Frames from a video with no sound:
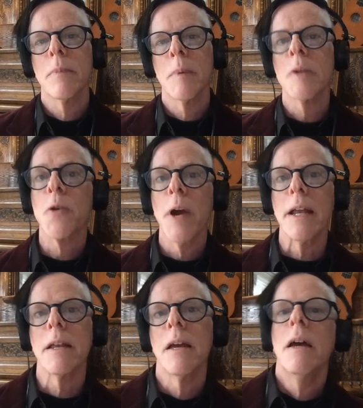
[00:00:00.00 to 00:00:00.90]
That's
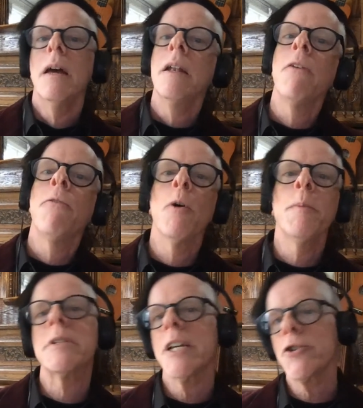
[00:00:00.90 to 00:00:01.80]
great. Now, for
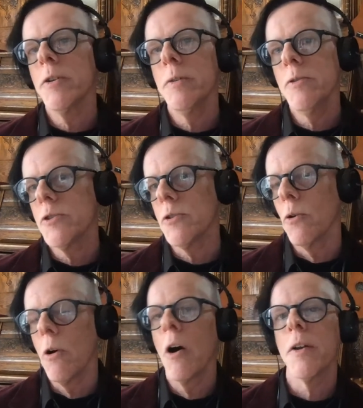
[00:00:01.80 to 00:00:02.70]
musicians
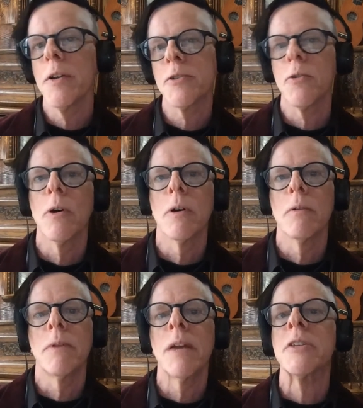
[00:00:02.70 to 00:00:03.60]
or artists
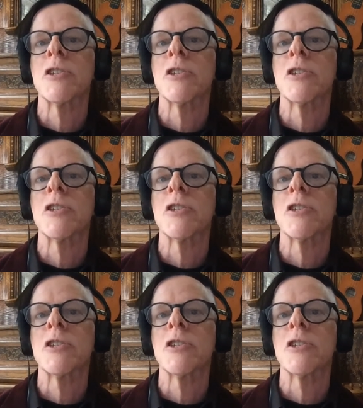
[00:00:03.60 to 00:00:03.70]
or even